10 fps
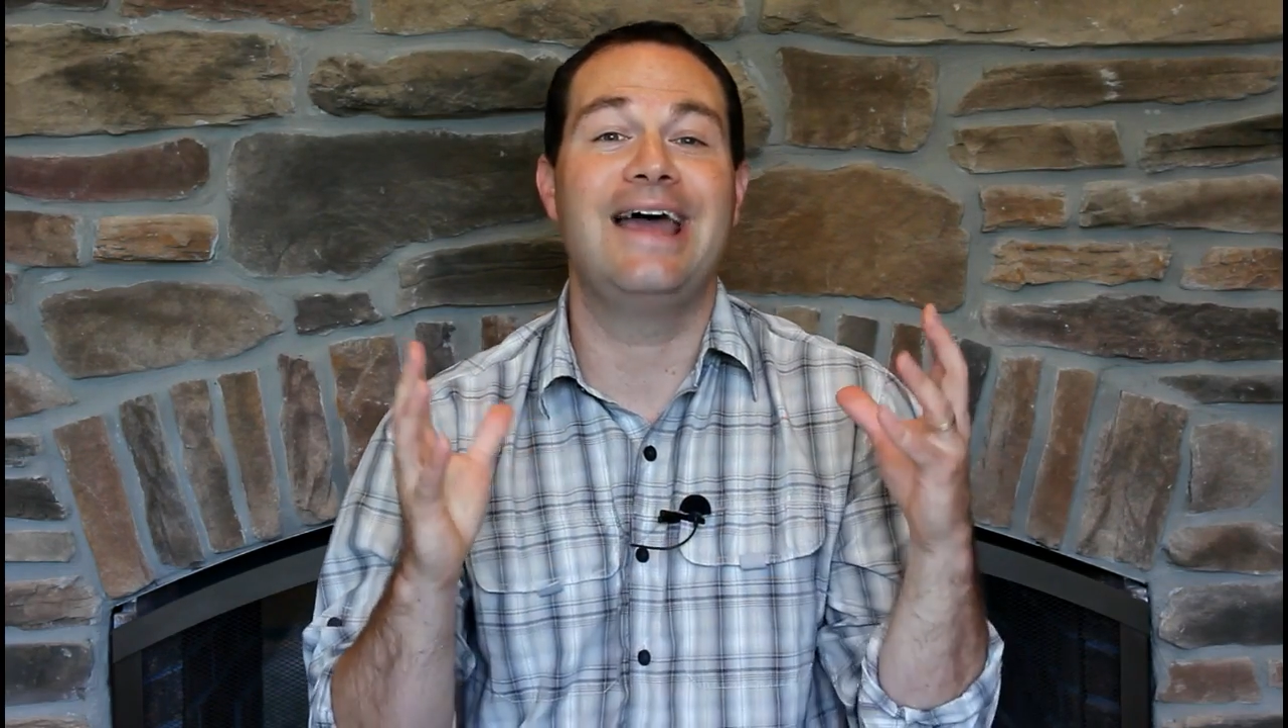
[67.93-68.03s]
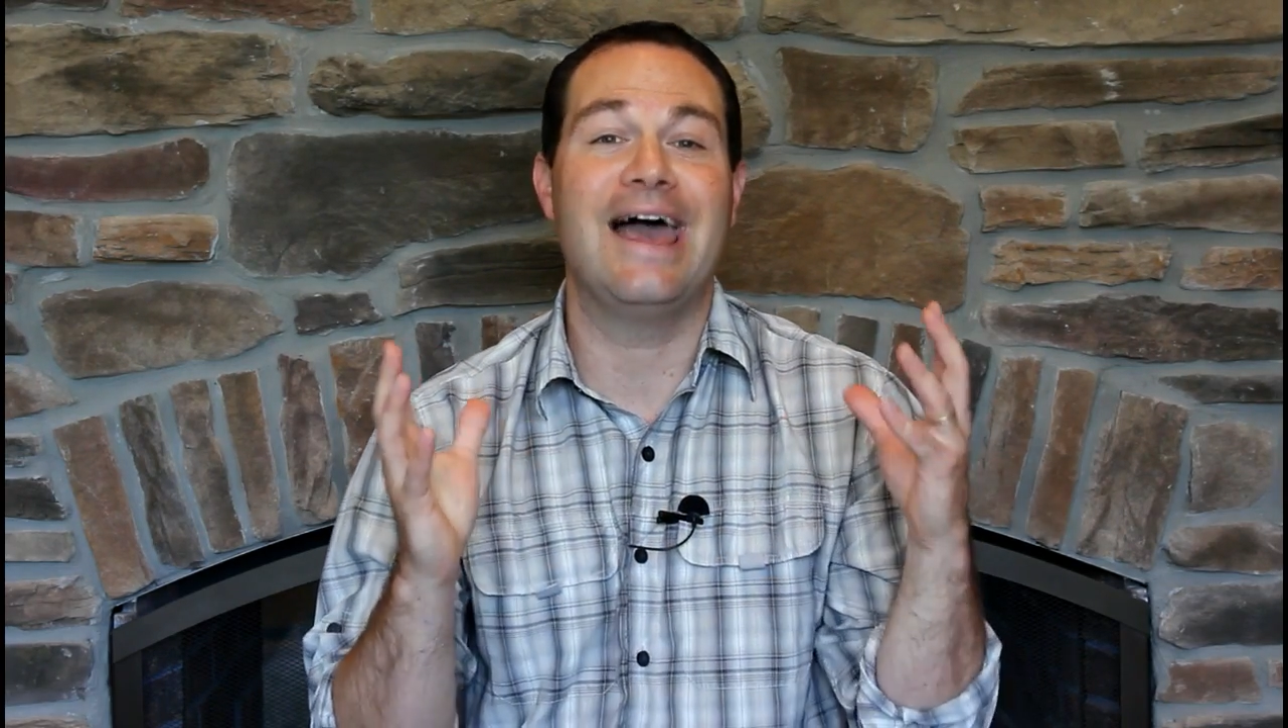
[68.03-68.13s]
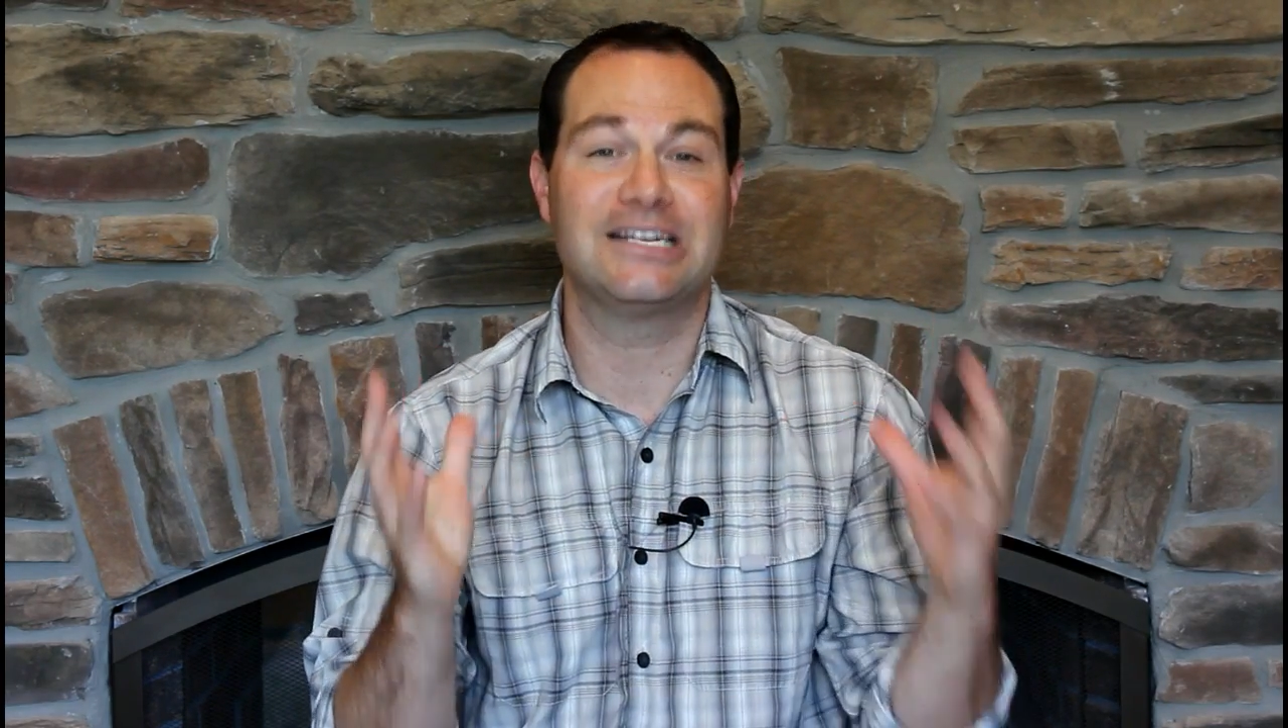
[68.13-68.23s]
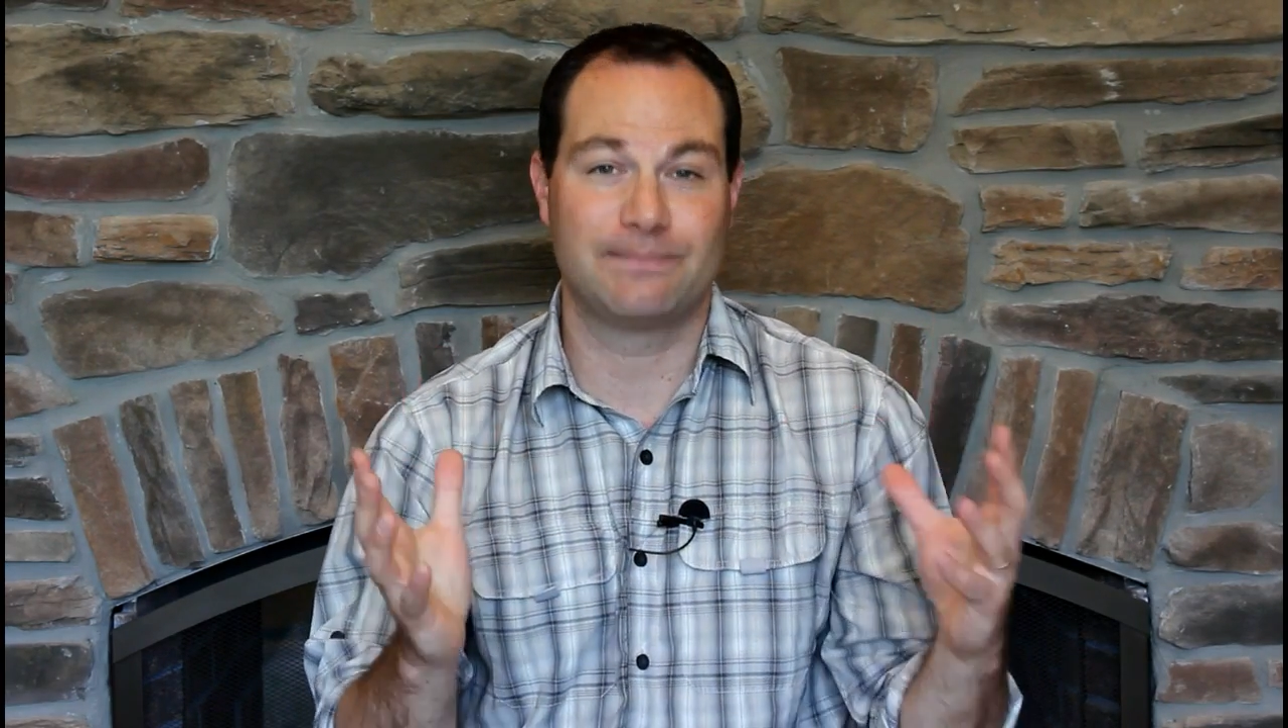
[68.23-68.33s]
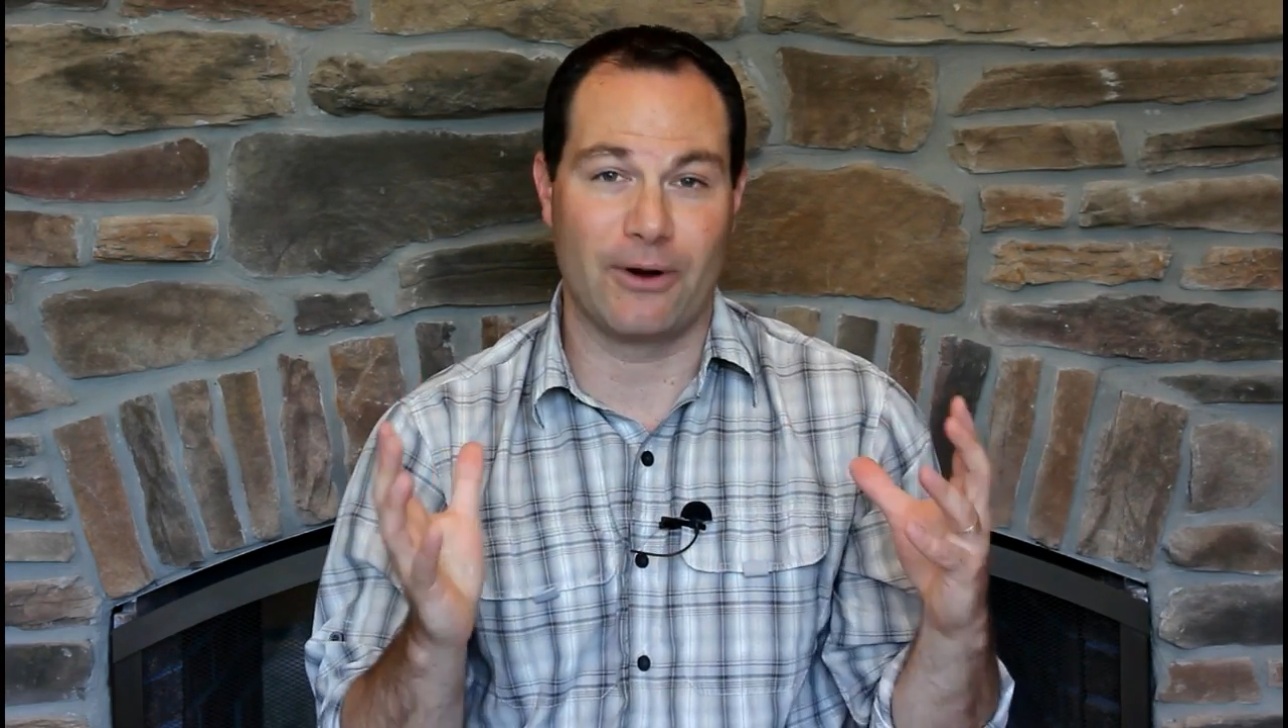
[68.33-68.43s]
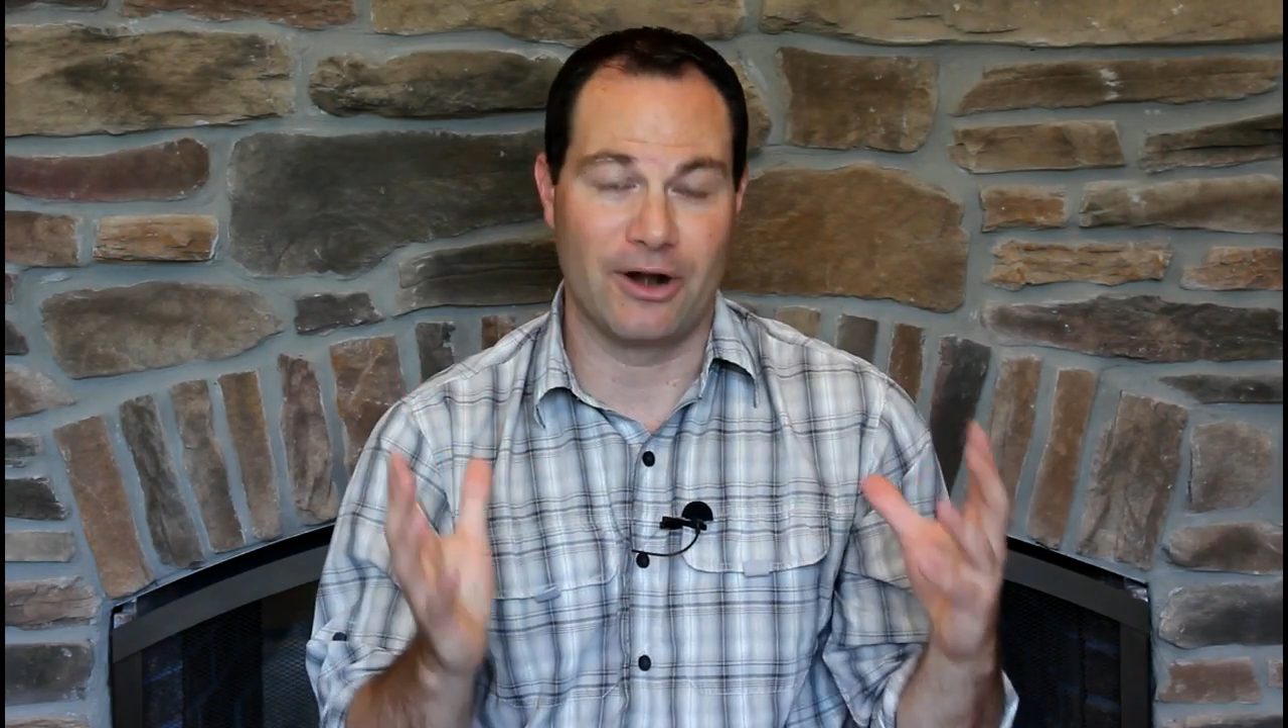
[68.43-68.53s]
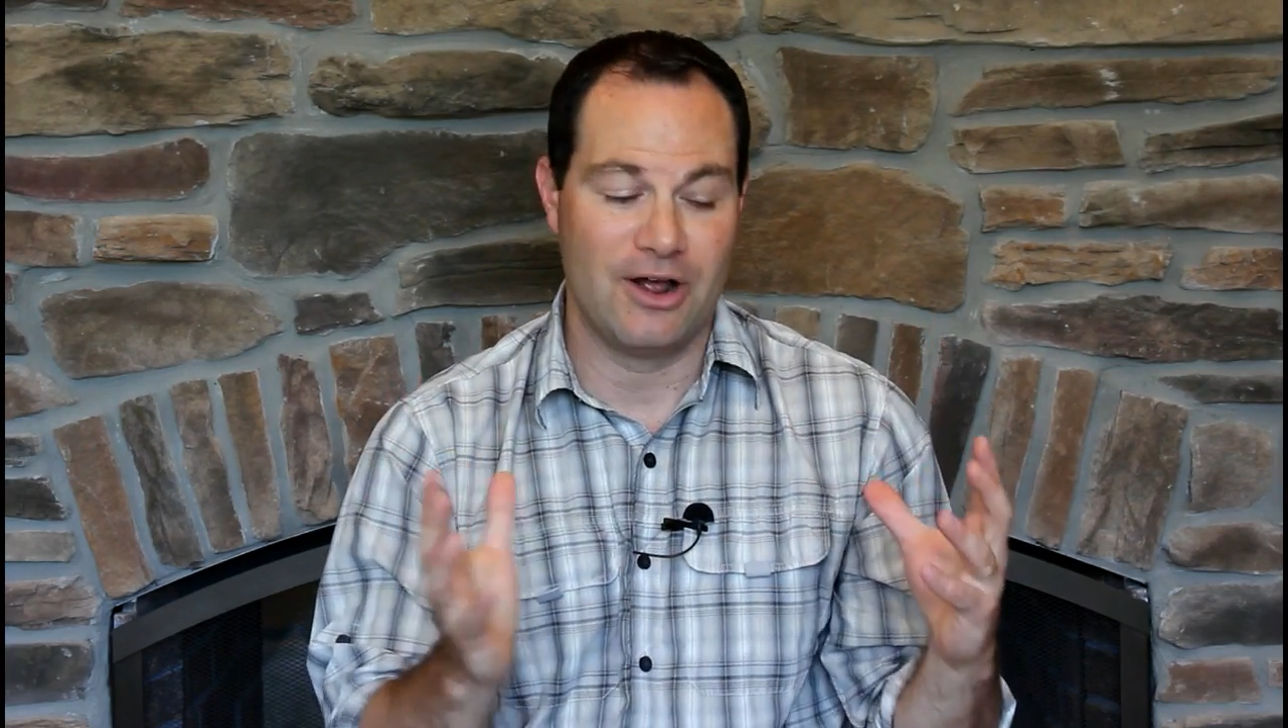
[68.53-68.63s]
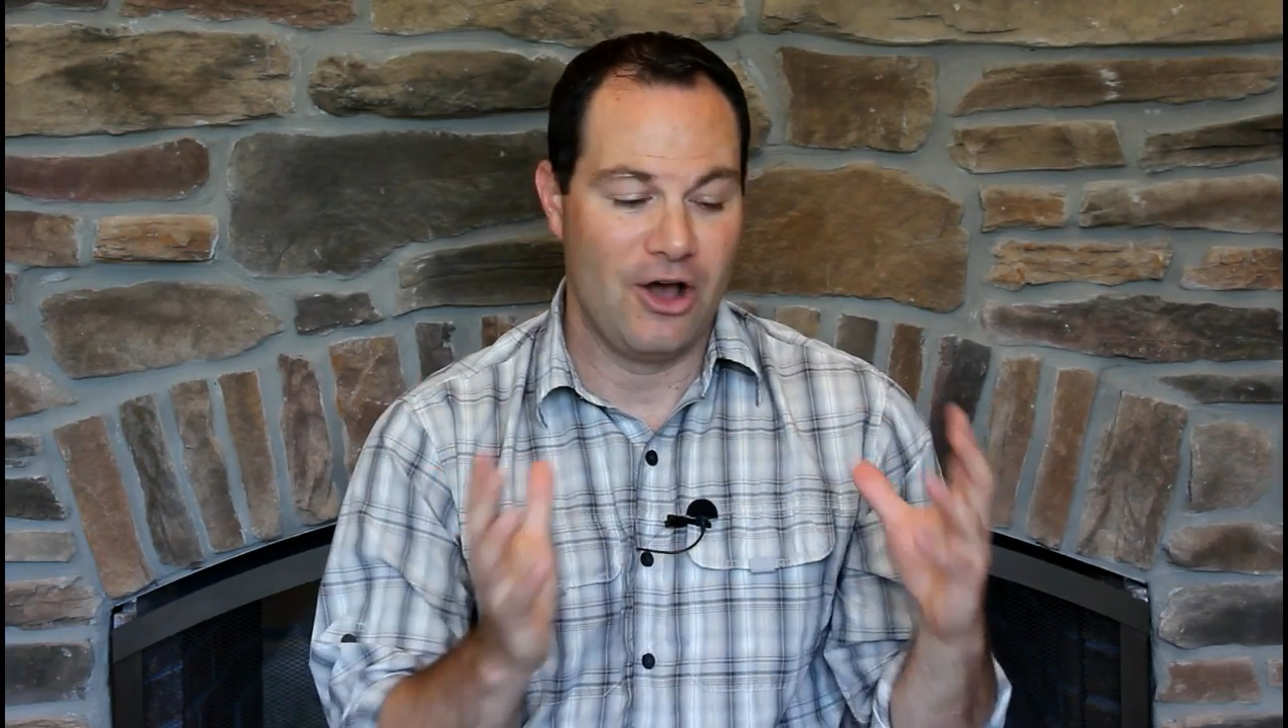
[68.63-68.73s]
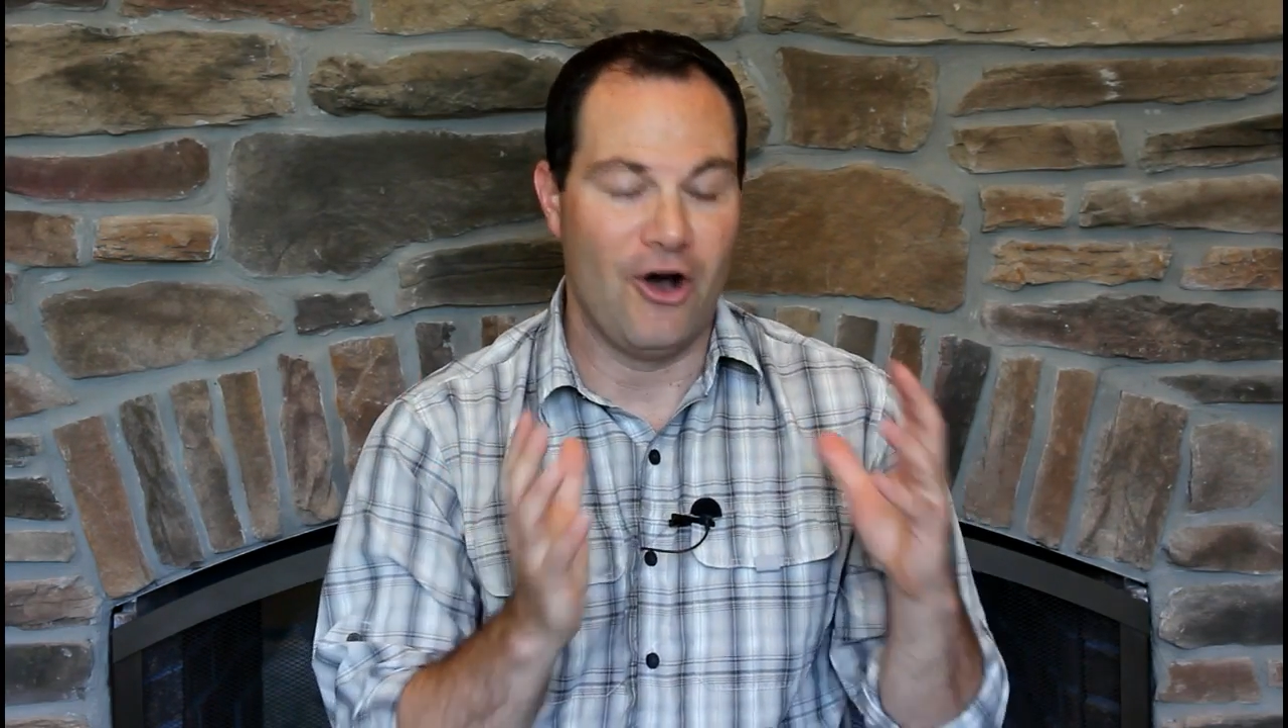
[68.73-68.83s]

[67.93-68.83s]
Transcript: expert